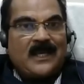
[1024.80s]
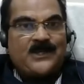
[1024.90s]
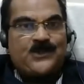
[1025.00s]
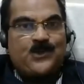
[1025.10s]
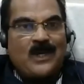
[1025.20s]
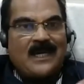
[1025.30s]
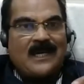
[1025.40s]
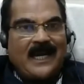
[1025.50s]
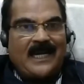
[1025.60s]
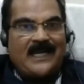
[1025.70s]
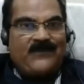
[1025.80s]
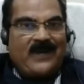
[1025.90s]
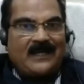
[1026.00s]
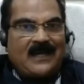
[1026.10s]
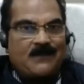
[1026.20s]
is doing great
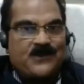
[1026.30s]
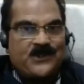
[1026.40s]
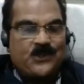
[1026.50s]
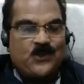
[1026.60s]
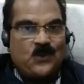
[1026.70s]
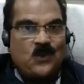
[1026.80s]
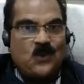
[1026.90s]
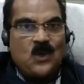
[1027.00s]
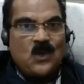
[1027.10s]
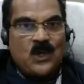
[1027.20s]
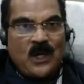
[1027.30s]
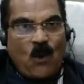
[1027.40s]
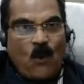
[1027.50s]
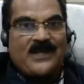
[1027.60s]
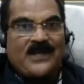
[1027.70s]
when it comes to
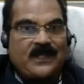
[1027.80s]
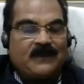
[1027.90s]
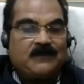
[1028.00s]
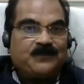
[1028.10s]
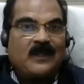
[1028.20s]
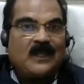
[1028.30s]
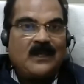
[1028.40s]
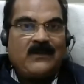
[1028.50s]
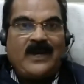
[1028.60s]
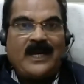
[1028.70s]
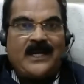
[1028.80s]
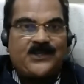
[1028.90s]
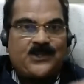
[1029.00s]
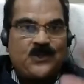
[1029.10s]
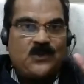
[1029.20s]
innovation, when,
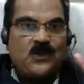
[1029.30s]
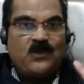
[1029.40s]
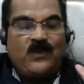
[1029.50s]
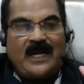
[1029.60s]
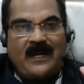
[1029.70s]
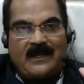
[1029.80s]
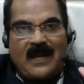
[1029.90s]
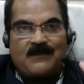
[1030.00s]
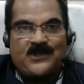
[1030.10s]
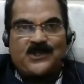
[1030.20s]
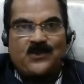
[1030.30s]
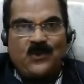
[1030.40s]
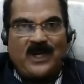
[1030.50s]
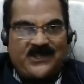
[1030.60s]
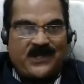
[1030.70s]
it's to, when it comes
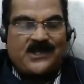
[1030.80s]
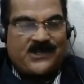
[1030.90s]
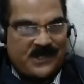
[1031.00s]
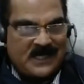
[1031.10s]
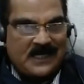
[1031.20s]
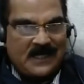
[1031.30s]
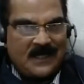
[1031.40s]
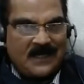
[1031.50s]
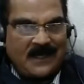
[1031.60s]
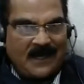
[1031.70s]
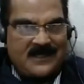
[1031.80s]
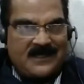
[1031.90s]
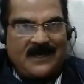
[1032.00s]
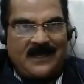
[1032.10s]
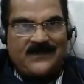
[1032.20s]
to research. The
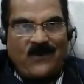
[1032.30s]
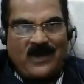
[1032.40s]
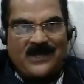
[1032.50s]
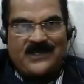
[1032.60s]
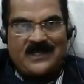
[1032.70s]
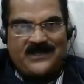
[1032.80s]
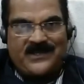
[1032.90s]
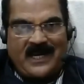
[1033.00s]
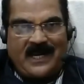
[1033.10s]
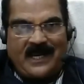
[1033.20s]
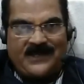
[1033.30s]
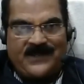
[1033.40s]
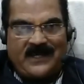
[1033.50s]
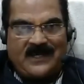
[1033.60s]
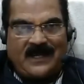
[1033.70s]
reason is vocational training
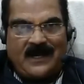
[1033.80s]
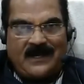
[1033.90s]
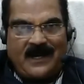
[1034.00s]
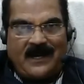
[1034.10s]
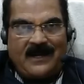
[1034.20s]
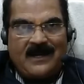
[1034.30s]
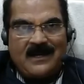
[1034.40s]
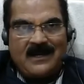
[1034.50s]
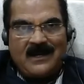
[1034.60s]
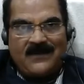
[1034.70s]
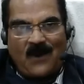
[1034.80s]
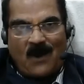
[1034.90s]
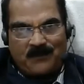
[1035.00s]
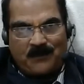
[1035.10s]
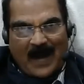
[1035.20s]
is integrated
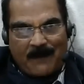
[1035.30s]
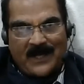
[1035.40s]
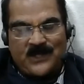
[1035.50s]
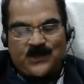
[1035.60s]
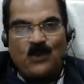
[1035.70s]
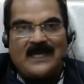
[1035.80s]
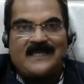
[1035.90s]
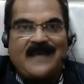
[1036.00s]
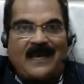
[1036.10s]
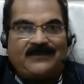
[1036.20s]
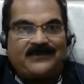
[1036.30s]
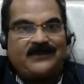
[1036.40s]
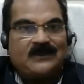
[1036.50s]
from primary school itself.